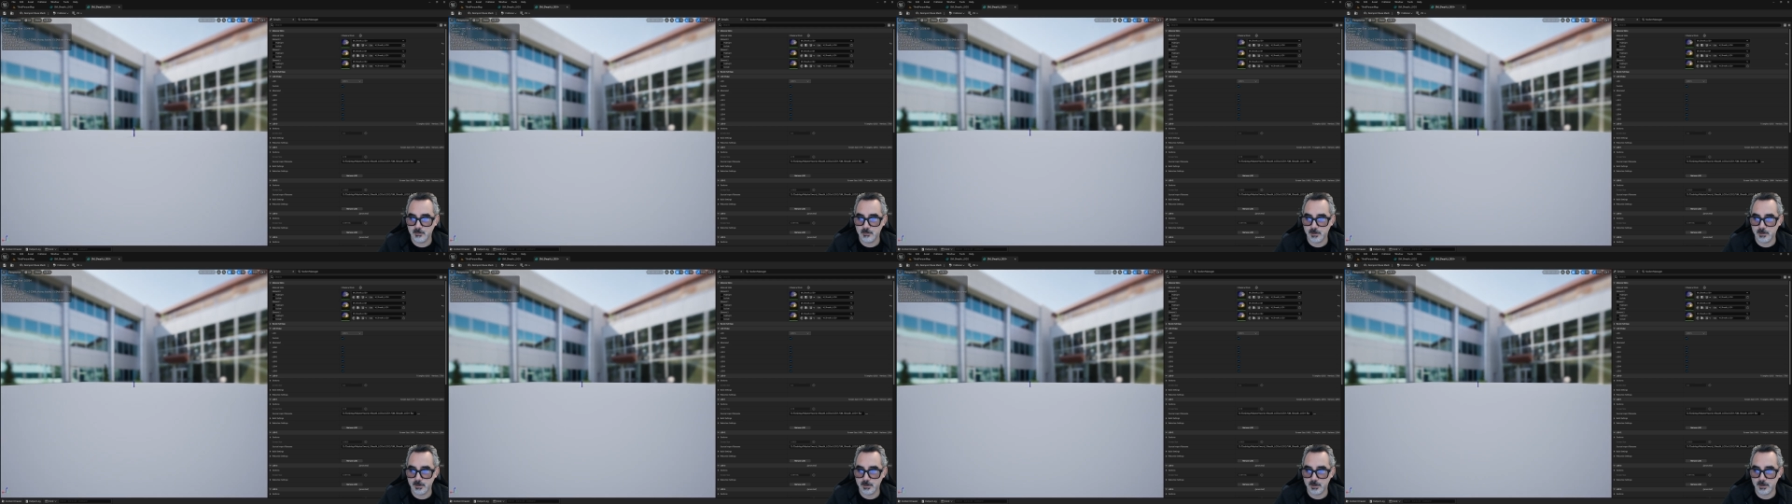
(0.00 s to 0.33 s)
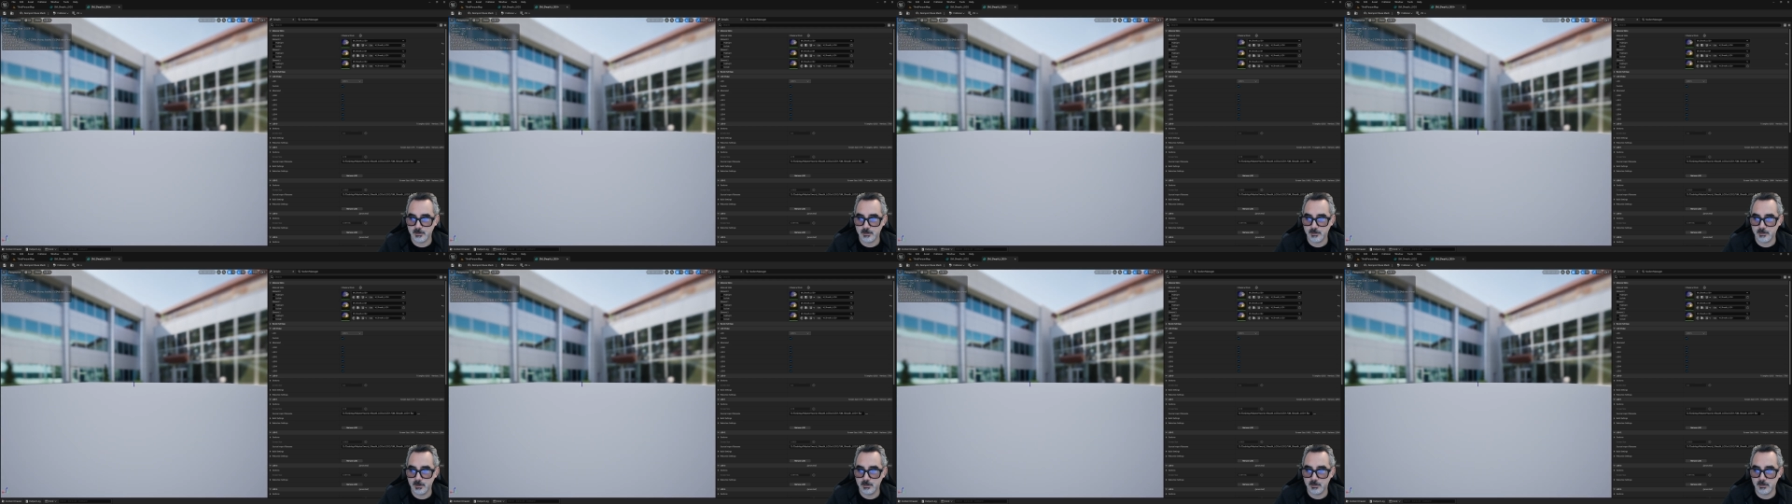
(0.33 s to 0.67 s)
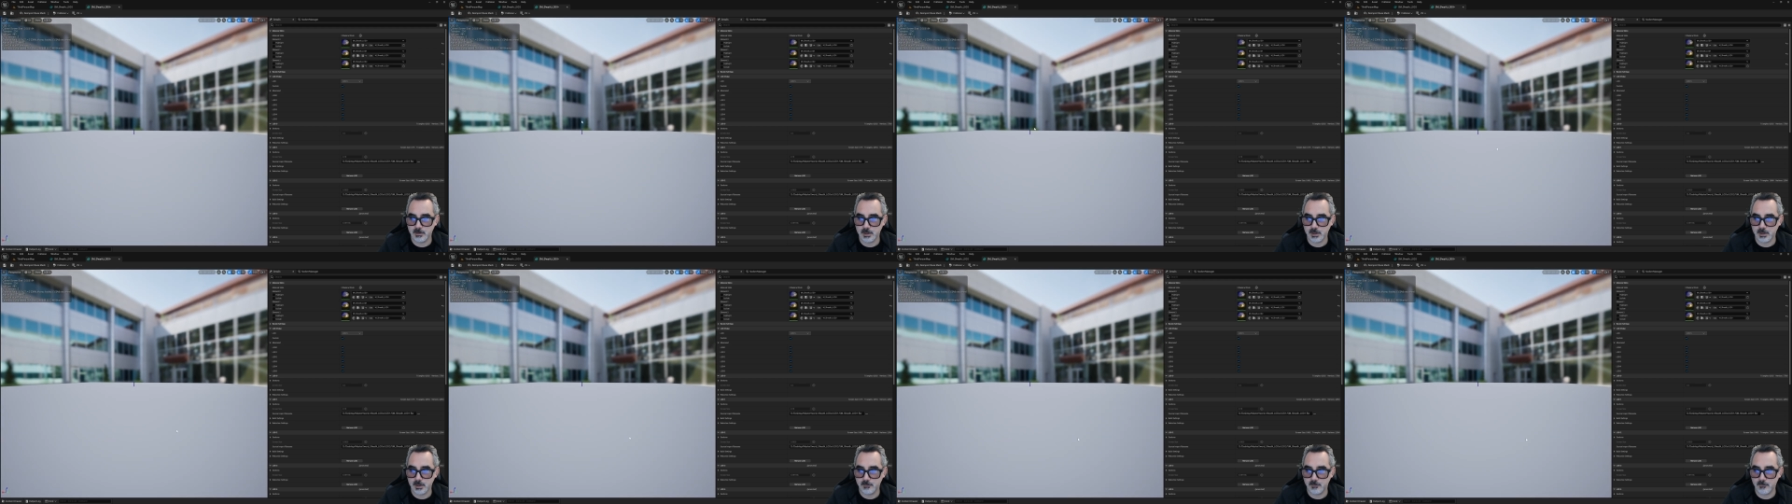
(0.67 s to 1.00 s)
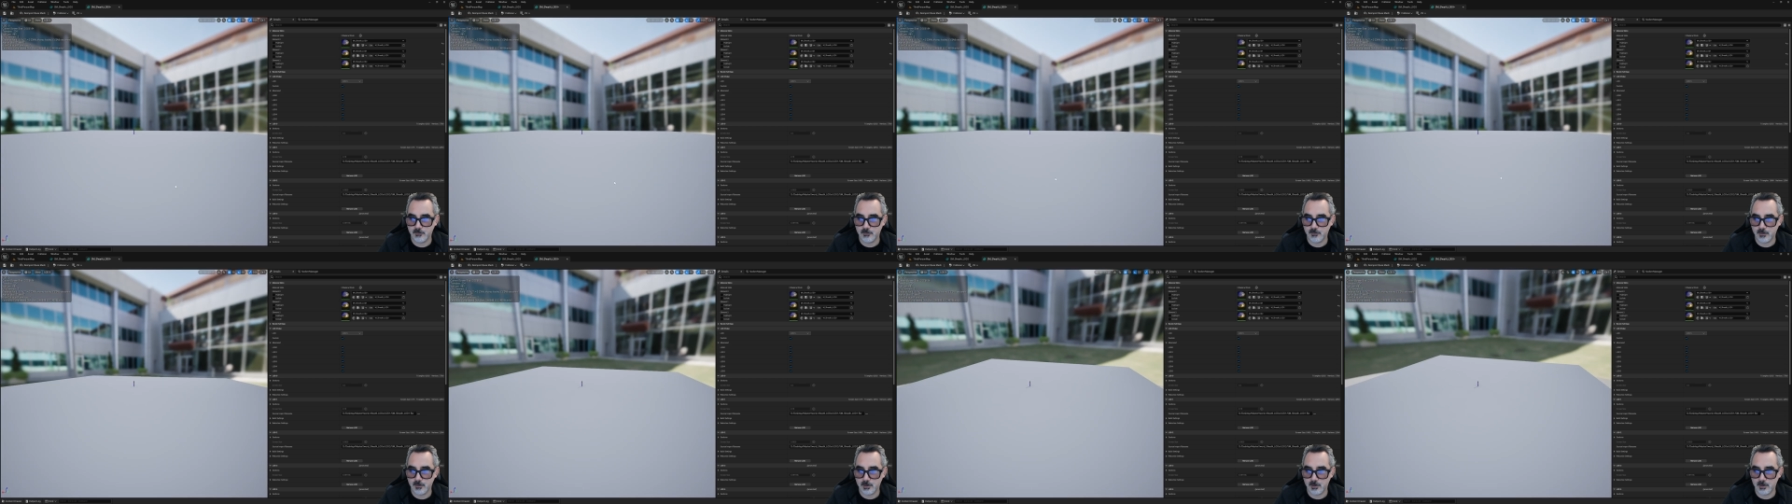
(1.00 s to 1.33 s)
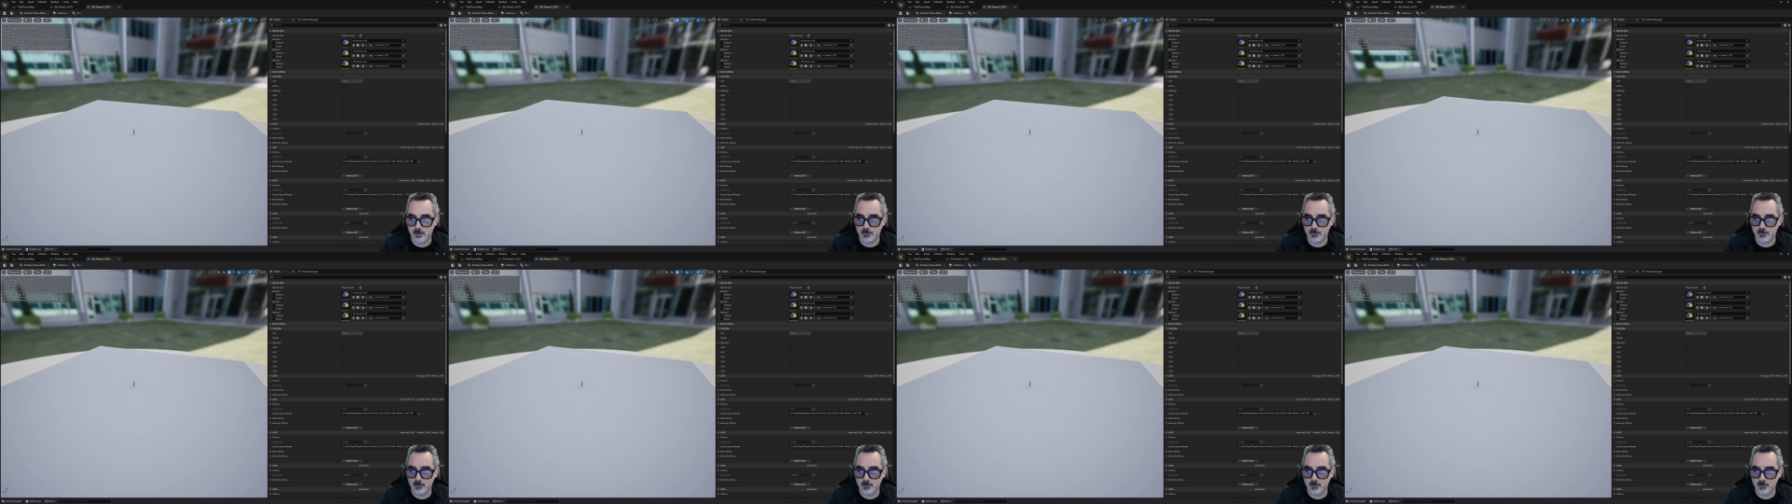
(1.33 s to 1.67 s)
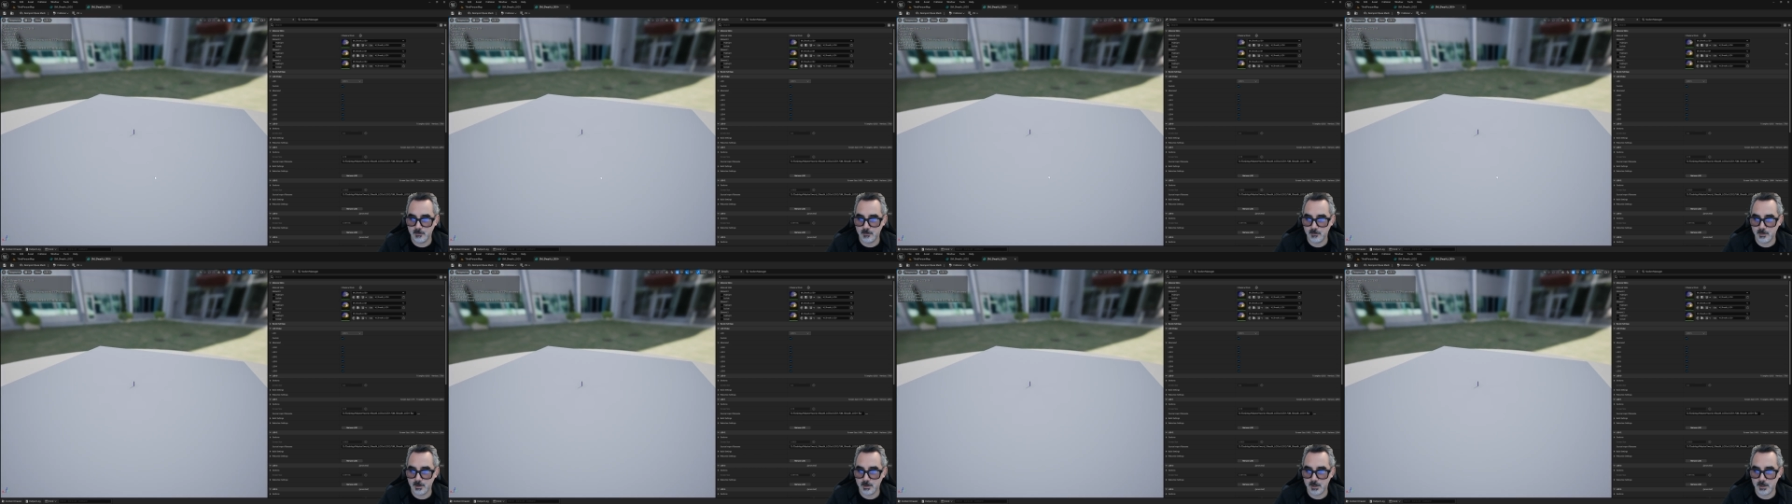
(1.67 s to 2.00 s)
but you're going to be looking at it
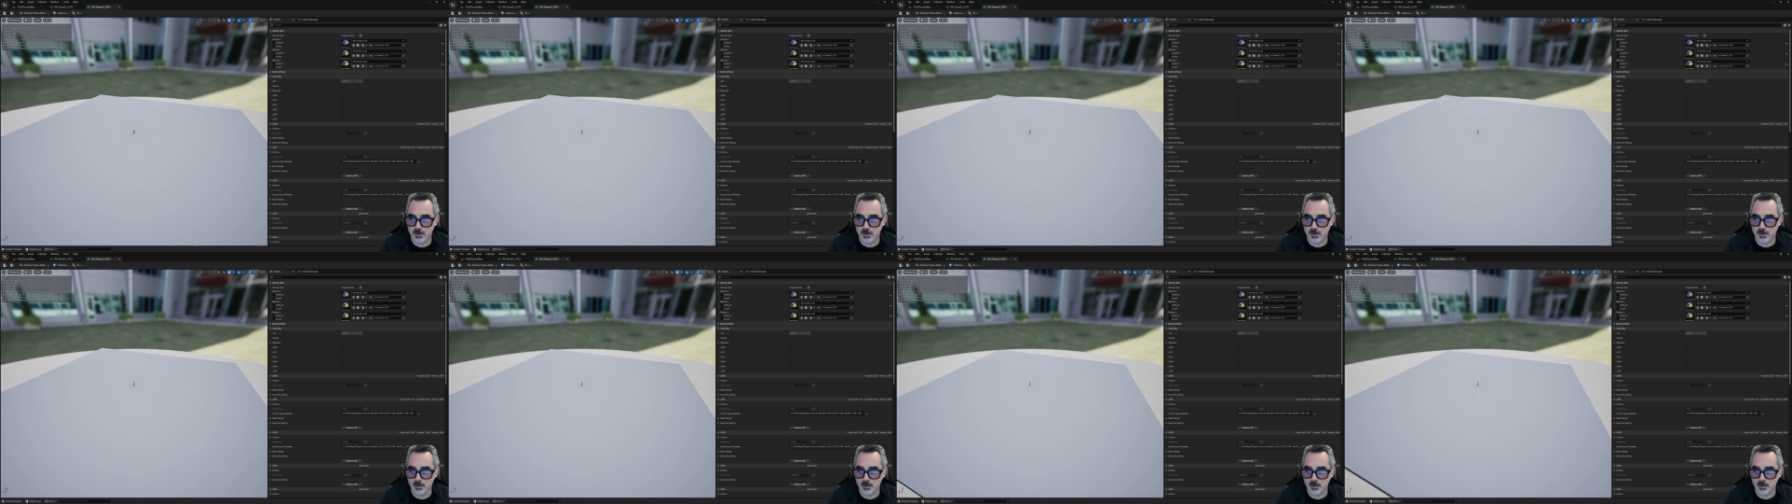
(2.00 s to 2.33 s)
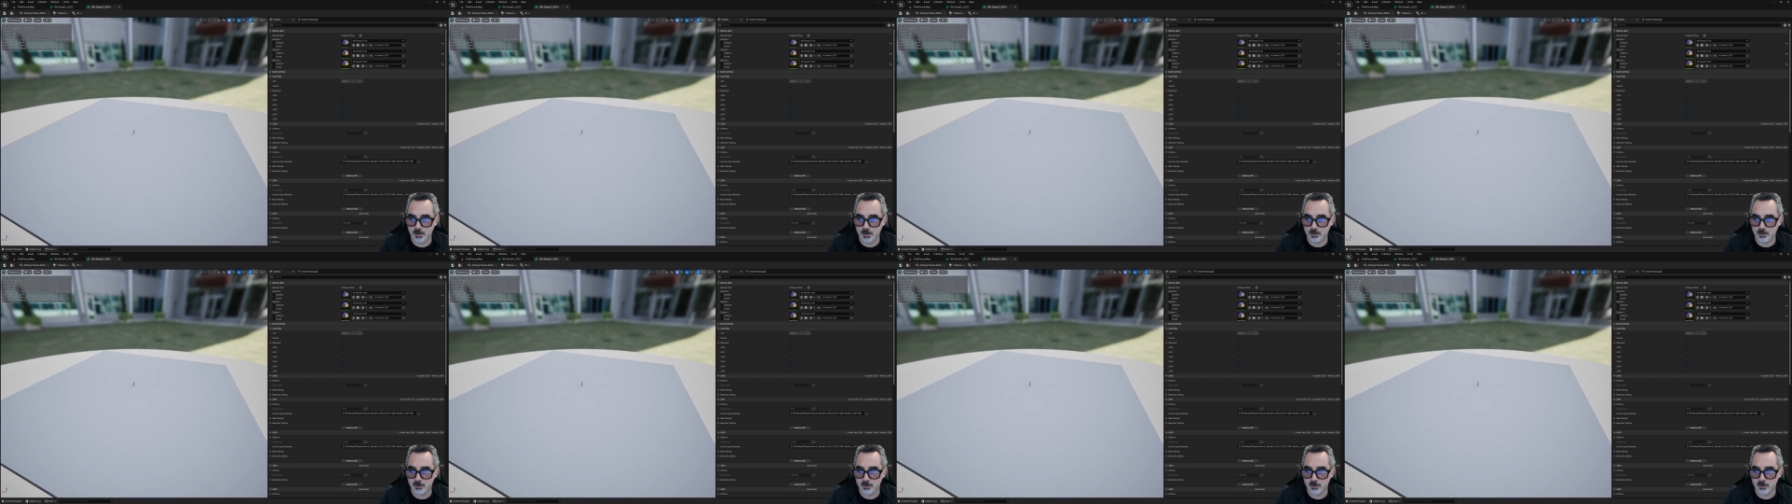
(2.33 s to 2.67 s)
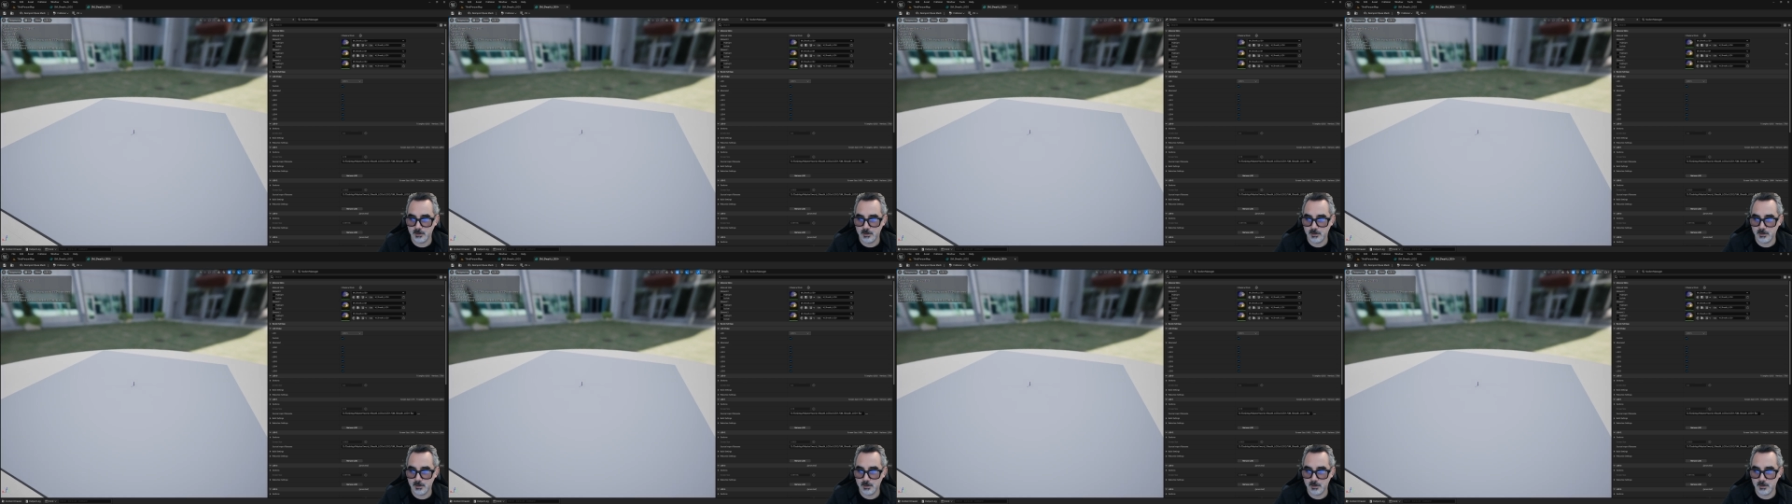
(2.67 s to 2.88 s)
from here.